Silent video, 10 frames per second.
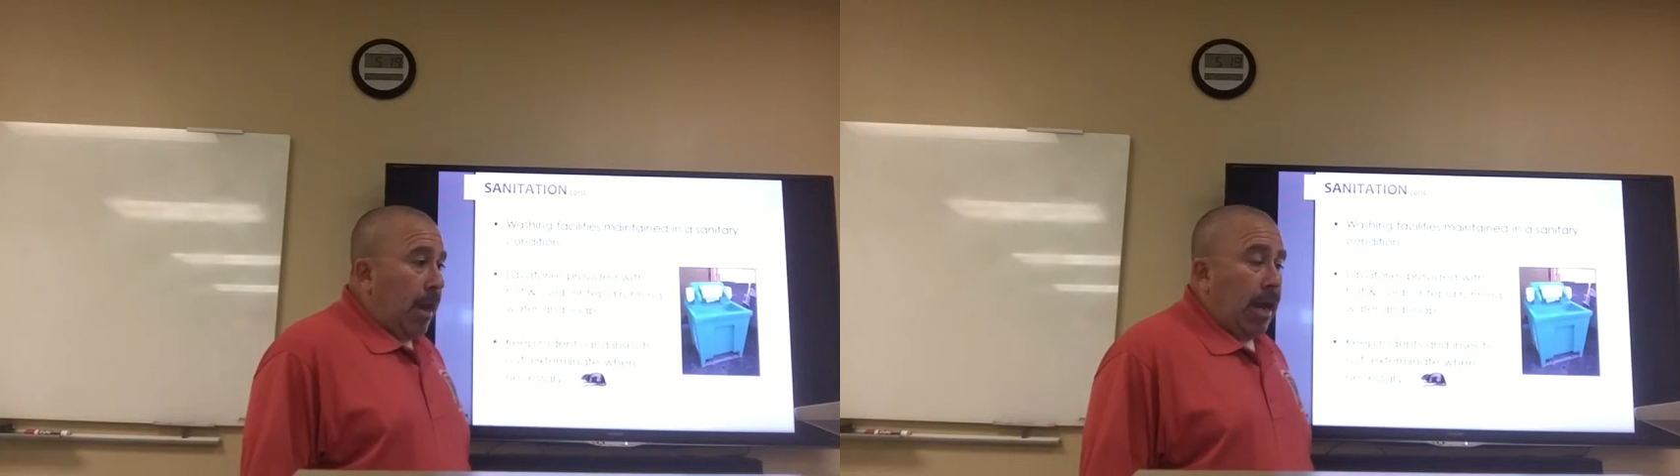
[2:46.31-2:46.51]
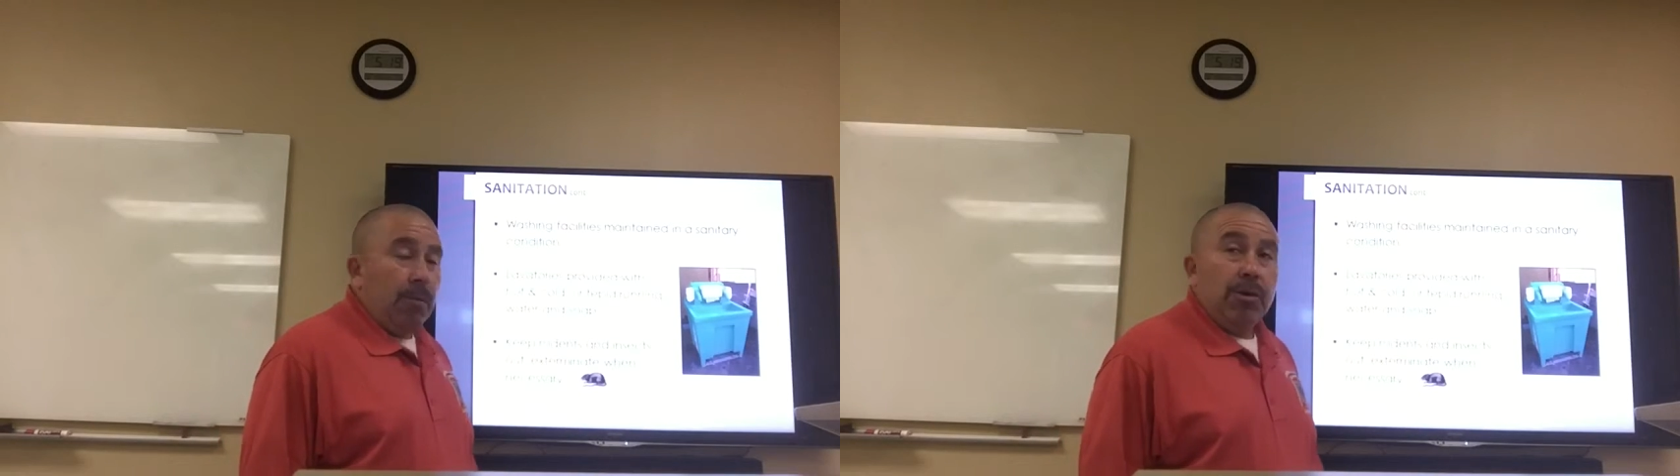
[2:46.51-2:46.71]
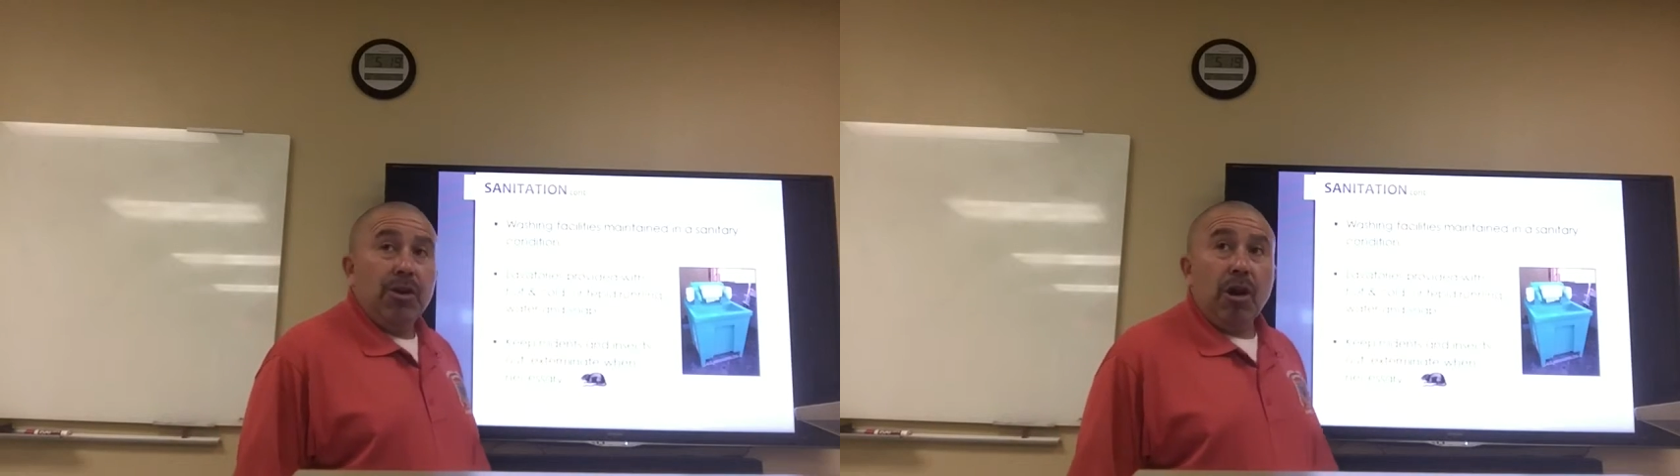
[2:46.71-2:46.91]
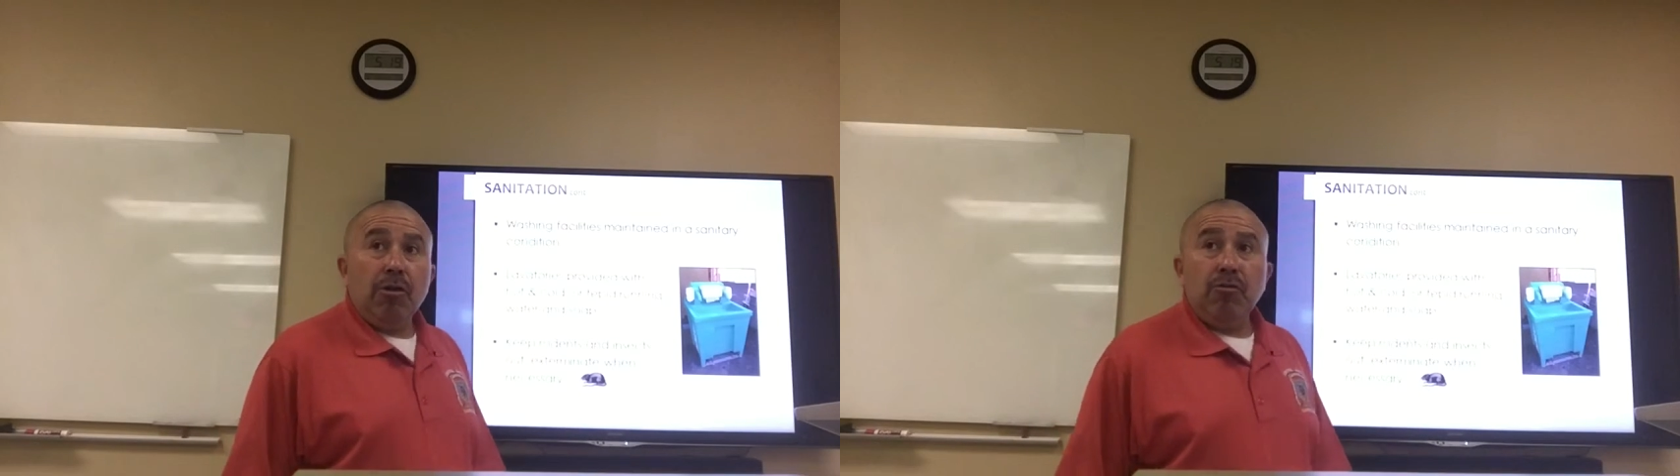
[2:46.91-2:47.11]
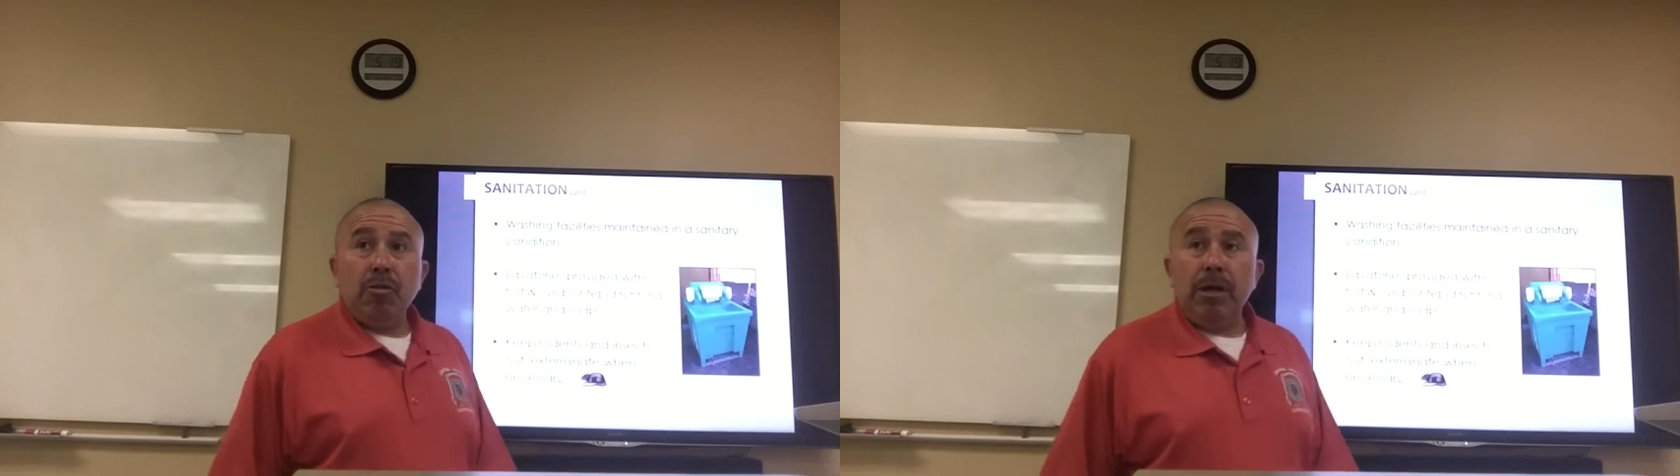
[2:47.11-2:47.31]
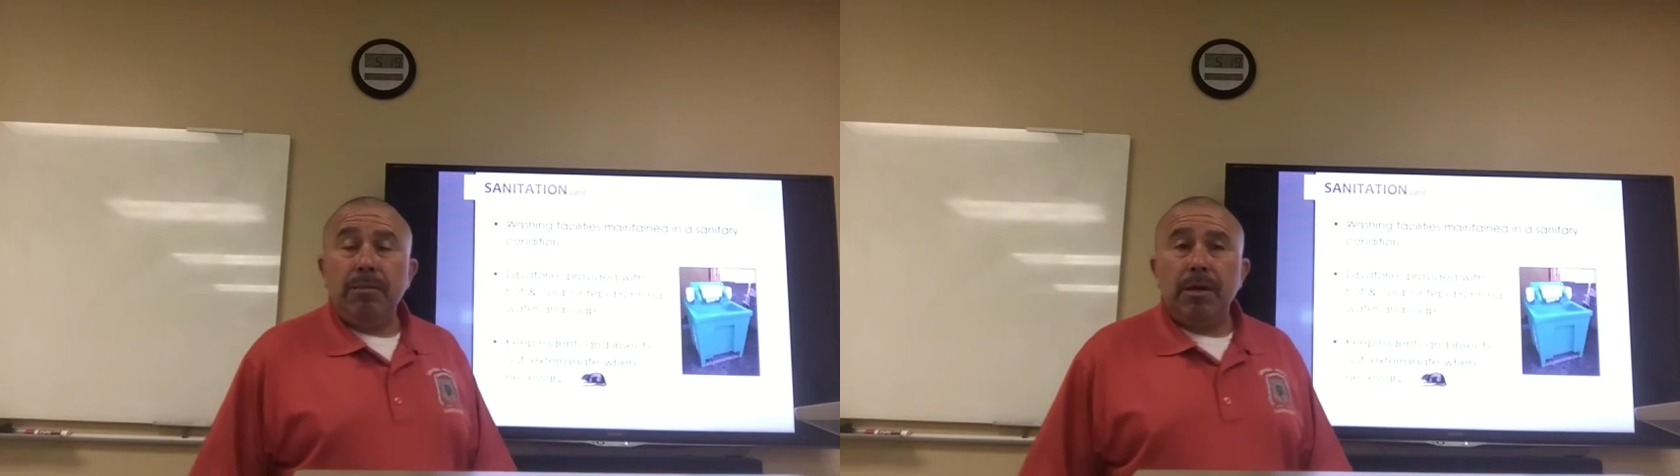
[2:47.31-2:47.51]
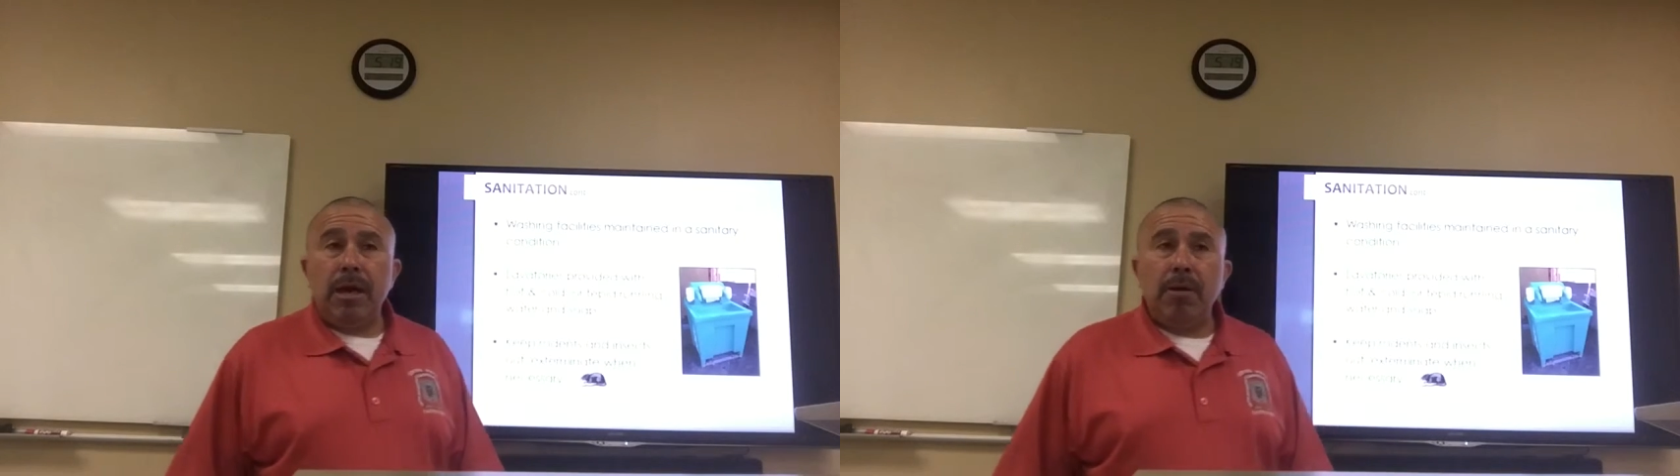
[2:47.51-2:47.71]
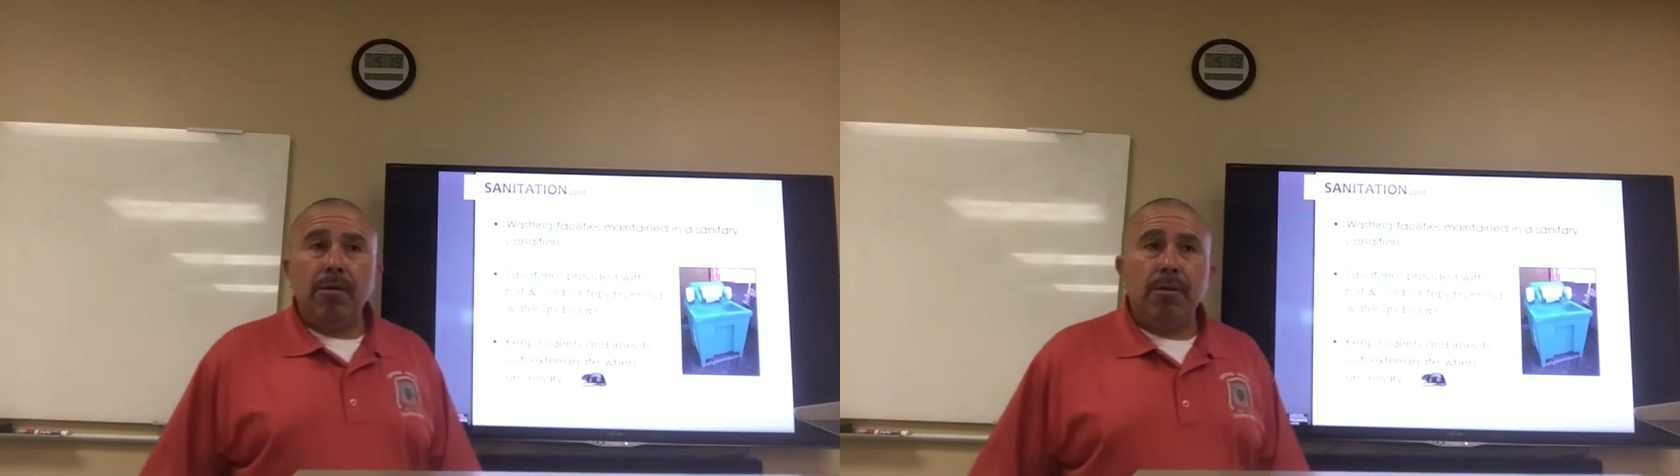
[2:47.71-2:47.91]
And we should also keep
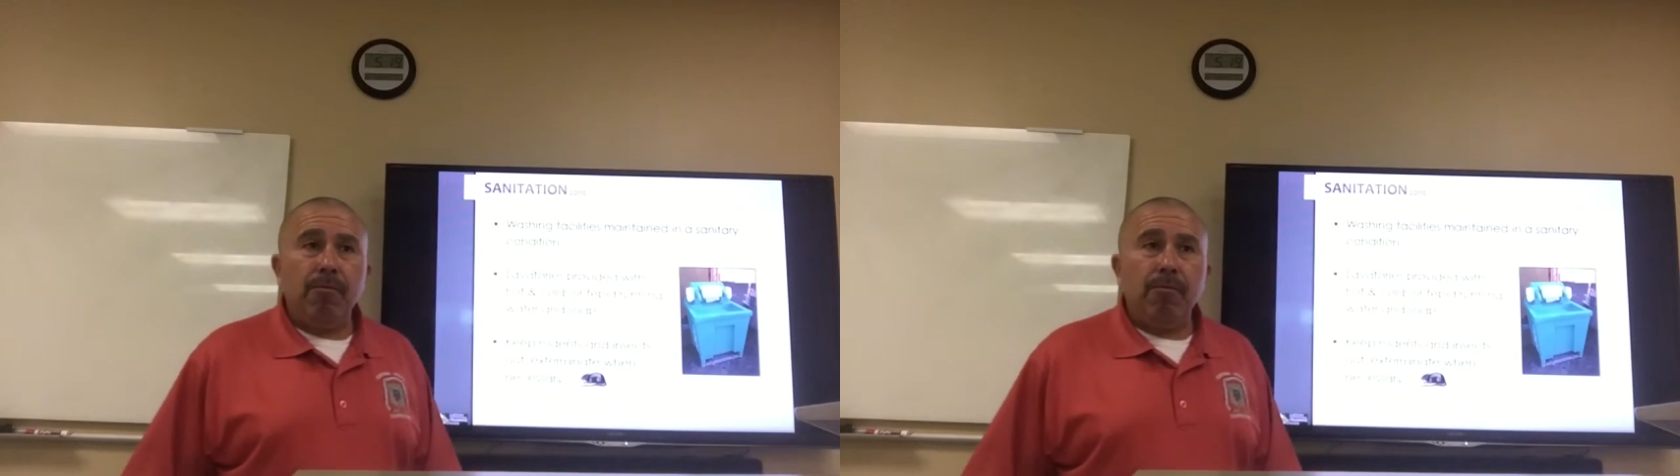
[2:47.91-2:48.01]
the area